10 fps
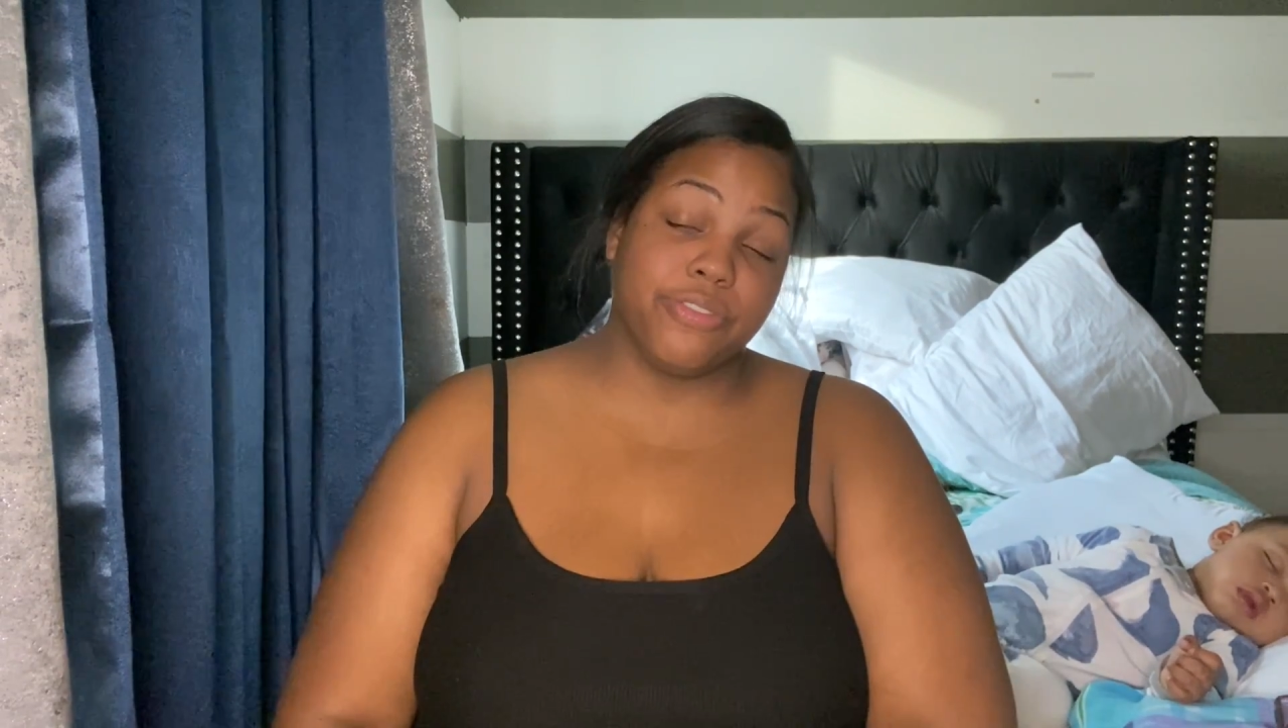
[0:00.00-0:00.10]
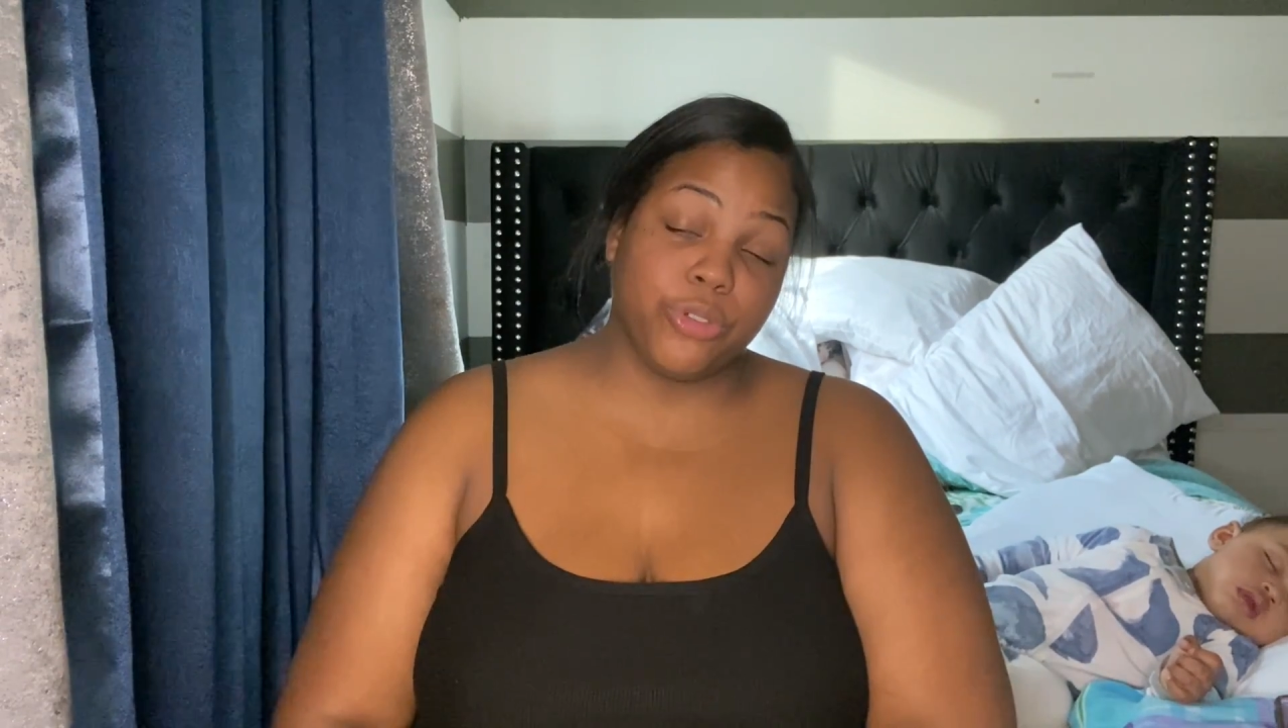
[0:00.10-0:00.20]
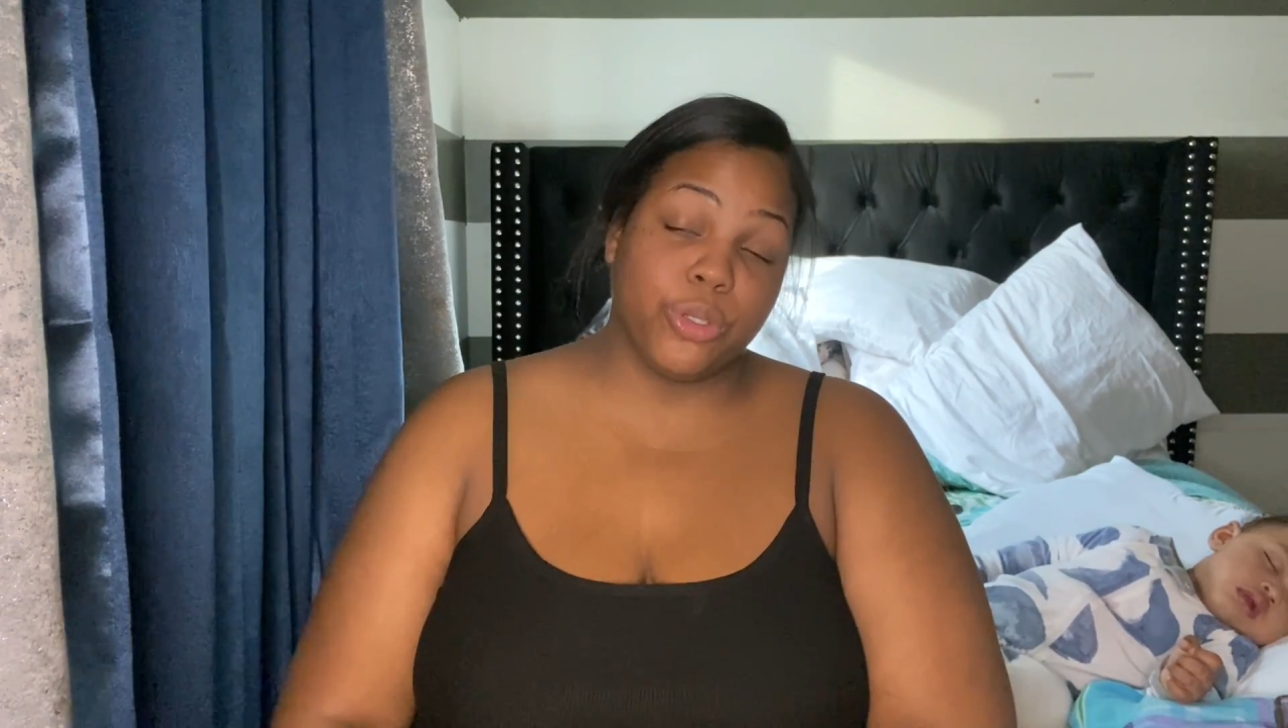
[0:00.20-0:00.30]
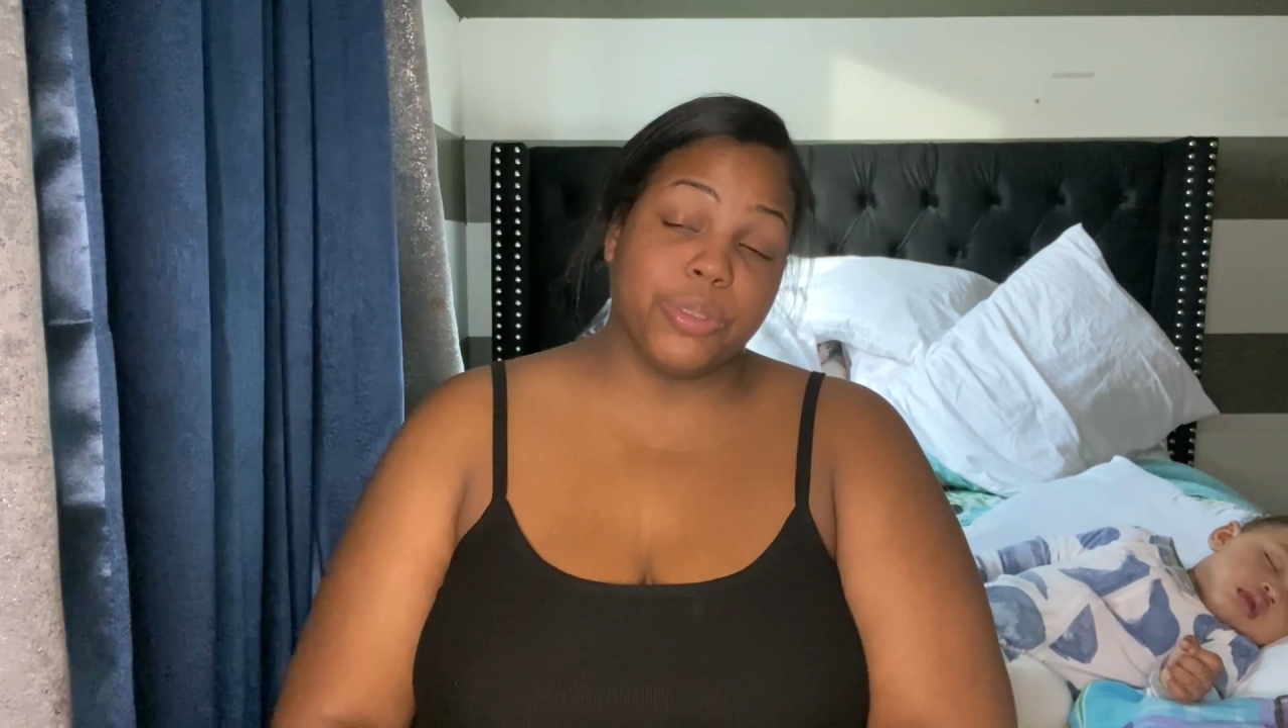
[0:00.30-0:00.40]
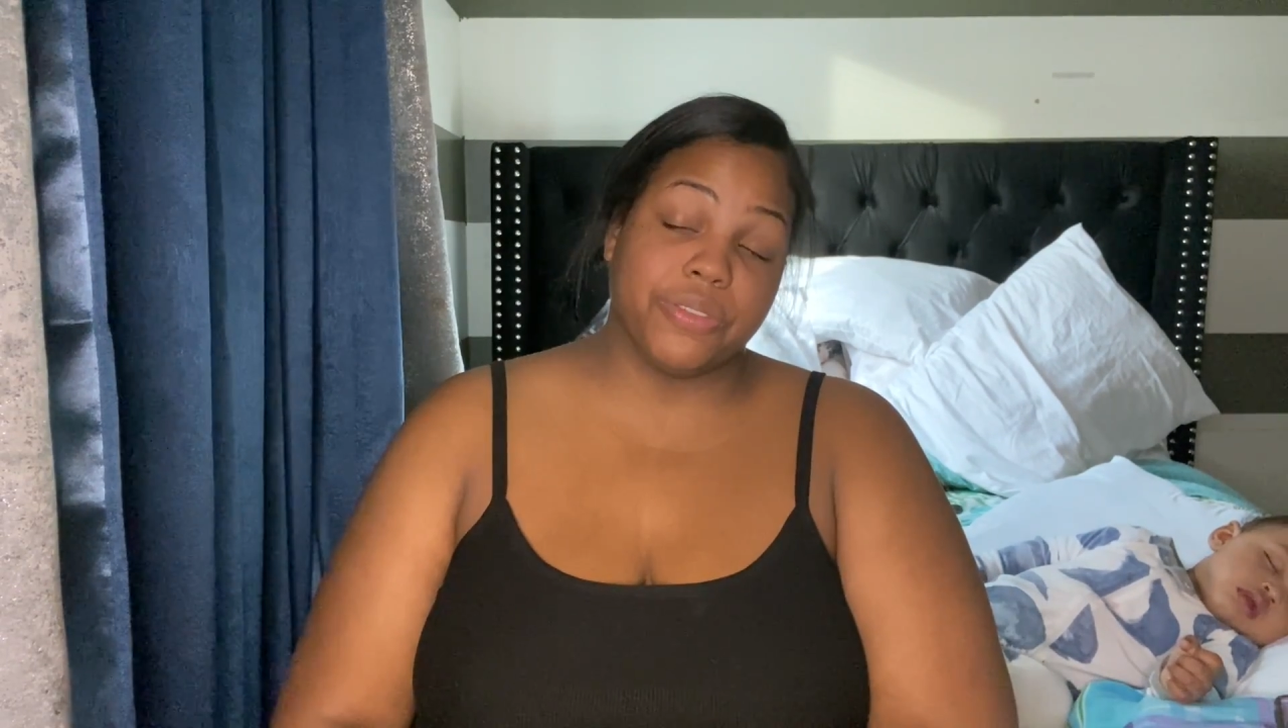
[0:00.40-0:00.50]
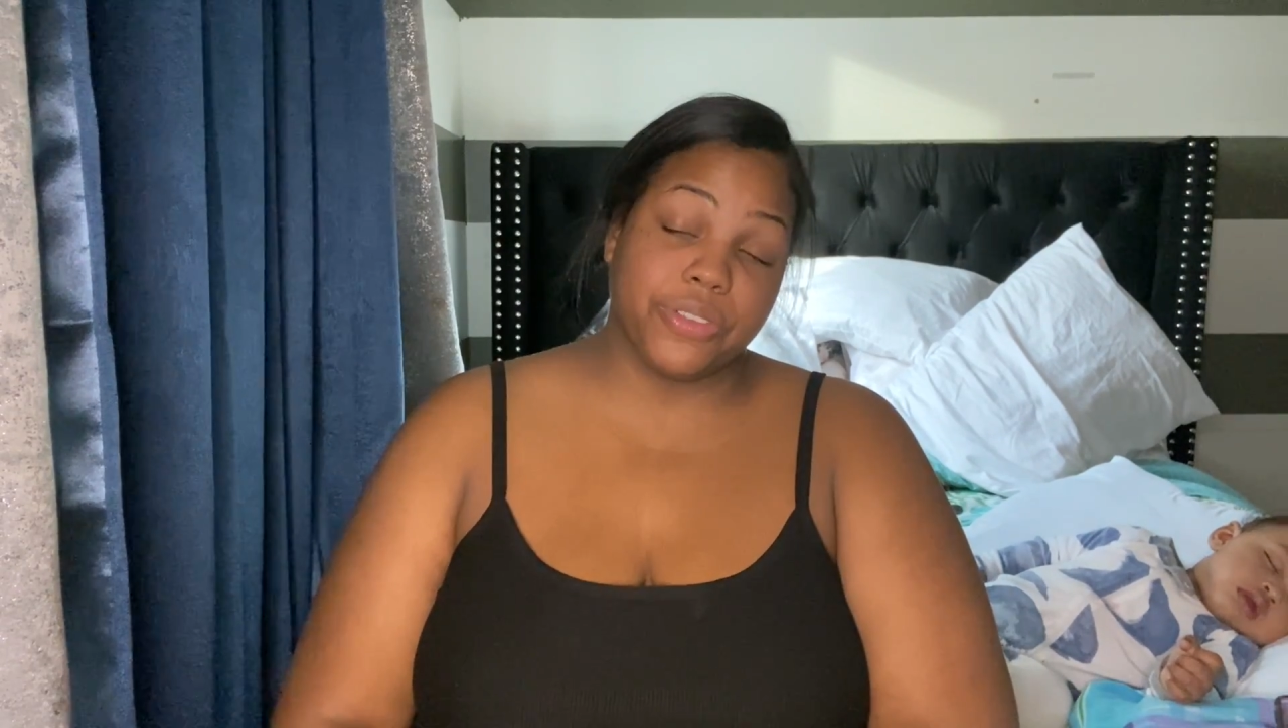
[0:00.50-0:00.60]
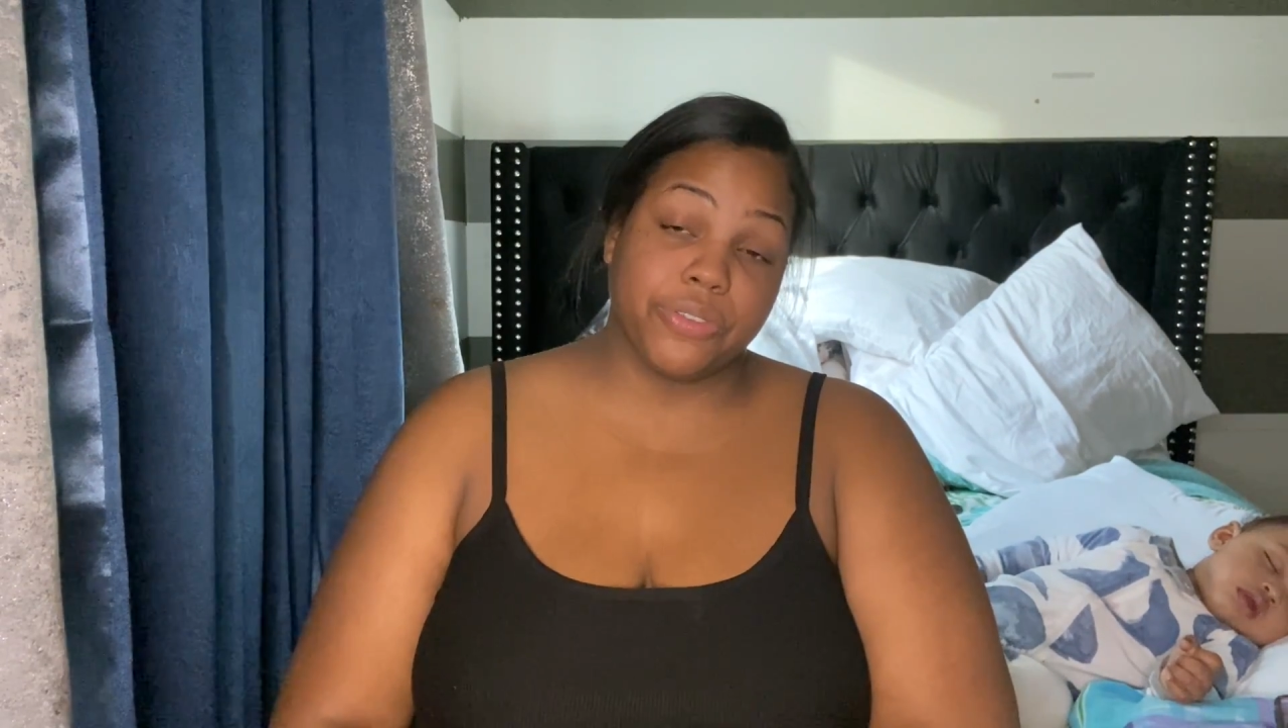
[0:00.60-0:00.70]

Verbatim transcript: forward for